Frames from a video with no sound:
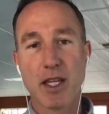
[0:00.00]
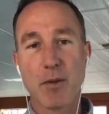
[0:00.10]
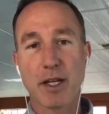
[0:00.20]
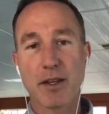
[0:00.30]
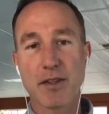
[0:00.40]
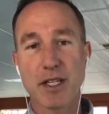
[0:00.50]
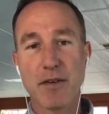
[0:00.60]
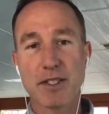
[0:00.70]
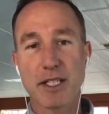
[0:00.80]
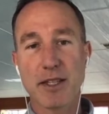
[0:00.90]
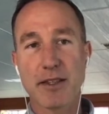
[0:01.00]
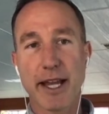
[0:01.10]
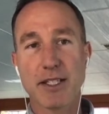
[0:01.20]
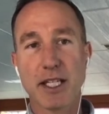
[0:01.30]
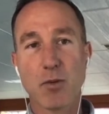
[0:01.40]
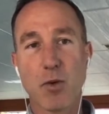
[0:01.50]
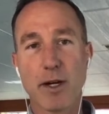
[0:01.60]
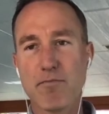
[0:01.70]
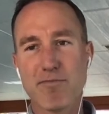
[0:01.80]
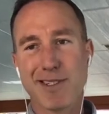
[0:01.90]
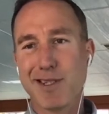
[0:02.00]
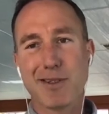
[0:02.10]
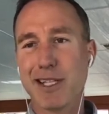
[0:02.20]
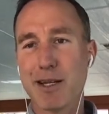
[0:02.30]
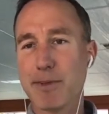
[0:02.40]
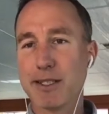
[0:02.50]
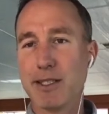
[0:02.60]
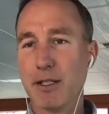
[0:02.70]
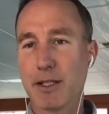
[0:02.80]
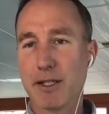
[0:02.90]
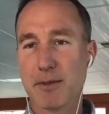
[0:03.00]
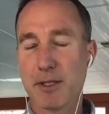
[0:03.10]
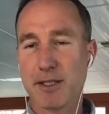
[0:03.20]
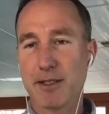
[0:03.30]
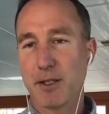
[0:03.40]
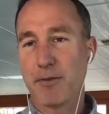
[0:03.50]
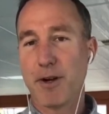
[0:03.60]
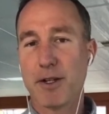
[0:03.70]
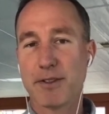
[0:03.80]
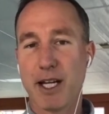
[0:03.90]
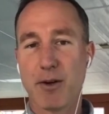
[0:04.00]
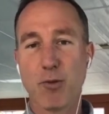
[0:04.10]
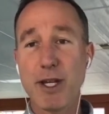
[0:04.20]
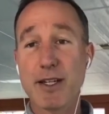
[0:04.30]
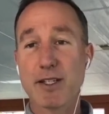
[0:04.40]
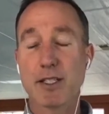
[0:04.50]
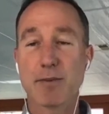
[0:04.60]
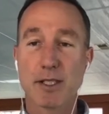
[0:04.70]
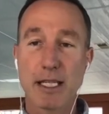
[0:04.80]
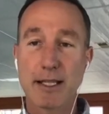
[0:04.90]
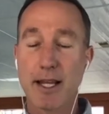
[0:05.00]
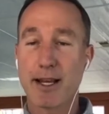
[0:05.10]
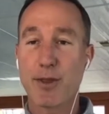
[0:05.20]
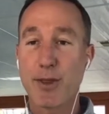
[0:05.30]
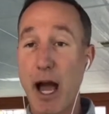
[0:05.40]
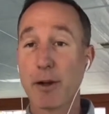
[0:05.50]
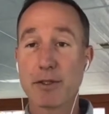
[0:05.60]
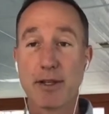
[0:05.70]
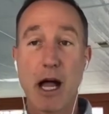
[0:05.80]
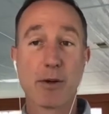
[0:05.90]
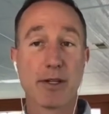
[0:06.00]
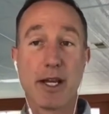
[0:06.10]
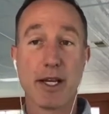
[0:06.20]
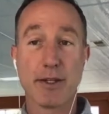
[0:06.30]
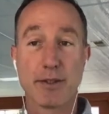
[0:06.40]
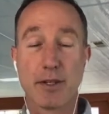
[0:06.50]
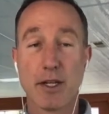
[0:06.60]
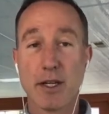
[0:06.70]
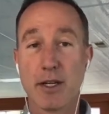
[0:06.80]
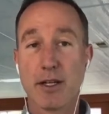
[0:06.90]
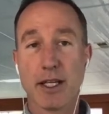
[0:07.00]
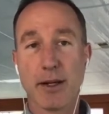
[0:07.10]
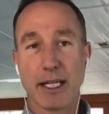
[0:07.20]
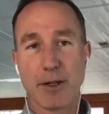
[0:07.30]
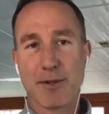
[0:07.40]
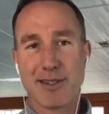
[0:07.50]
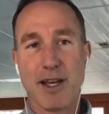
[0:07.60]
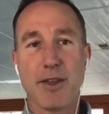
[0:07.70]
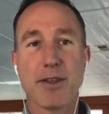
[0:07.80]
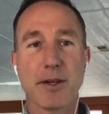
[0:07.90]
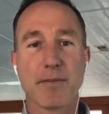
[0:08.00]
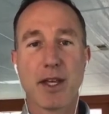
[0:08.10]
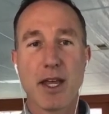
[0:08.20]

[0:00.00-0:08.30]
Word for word: Then we get to the seventeenth, nineteen one, still not a big deal because, I mean, it's a little volatile. We had just seen like one thousand dollar days that like it was nothing.